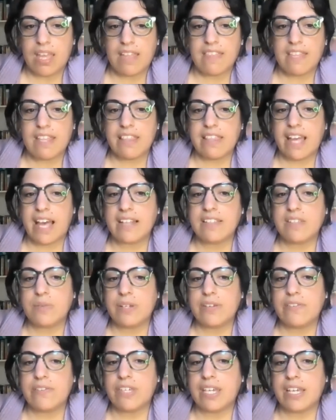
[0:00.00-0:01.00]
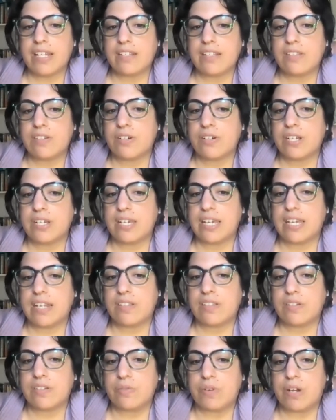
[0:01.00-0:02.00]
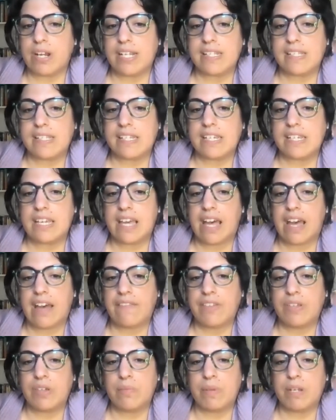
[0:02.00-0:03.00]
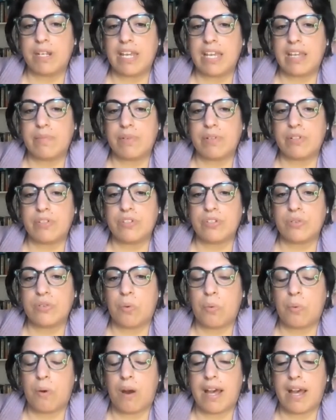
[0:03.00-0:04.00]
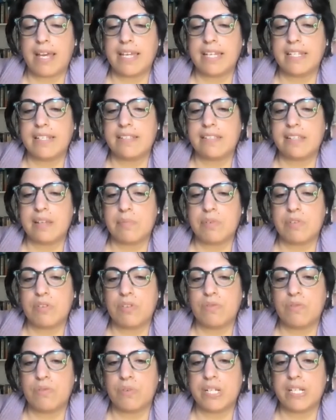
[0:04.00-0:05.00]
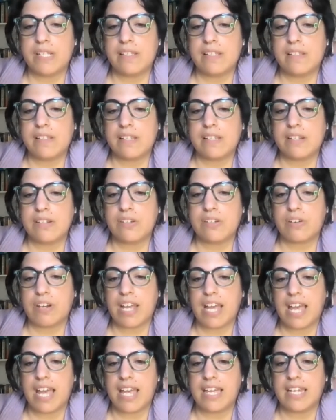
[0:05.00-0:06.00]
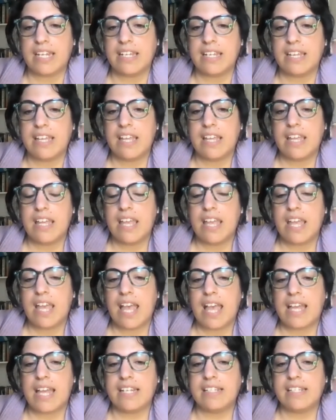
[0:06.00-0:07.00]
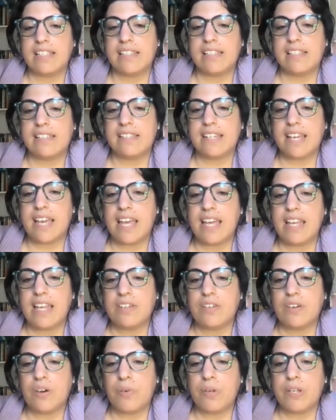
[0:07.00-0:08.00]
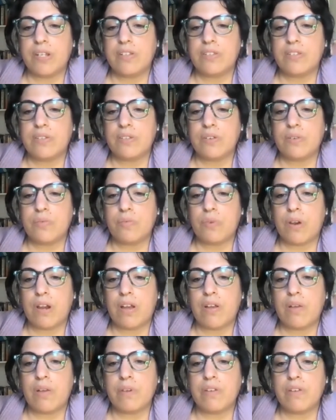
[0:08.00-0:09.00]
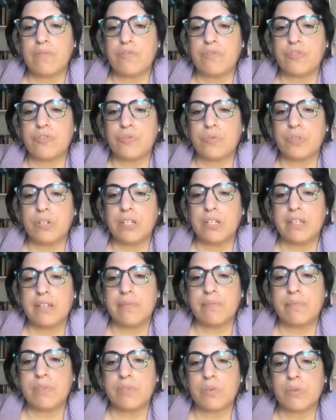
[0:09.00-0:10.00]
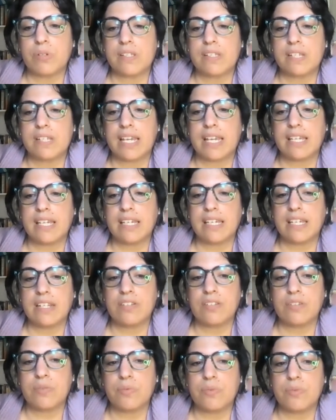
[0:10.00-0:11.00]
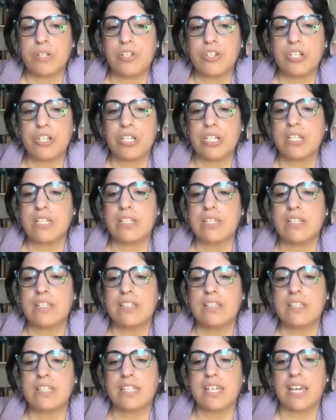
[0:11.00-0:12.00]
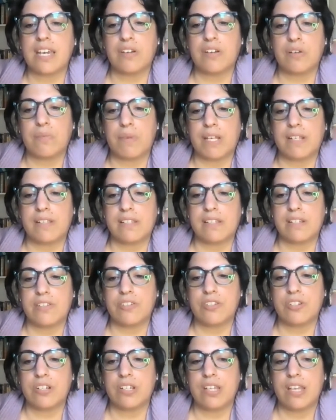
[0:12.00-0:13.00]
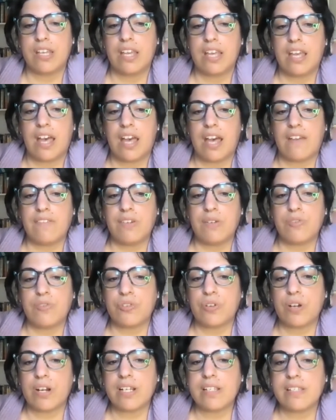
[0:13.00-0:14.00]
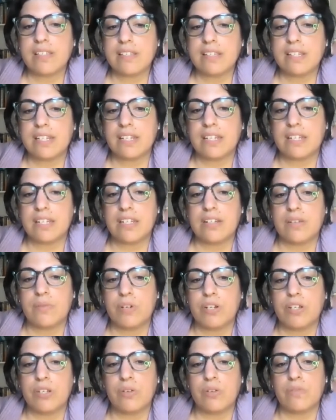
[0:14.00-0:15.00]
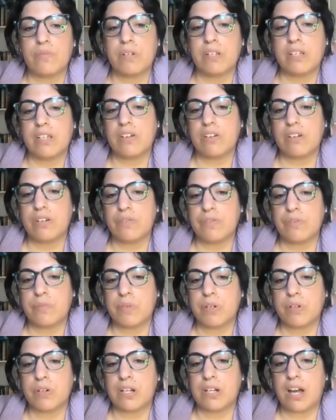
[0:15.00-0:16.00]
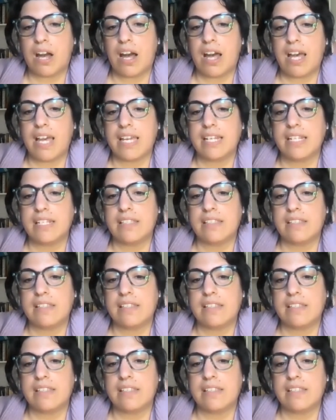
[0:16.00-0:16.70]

And then lastly, of Cancer and Cancer rising, have you been able to quiet some of the voices in your head and instead go into the realm of dreams or psychic intuition to get your message? Have you trusted what you have been hearing from your guides?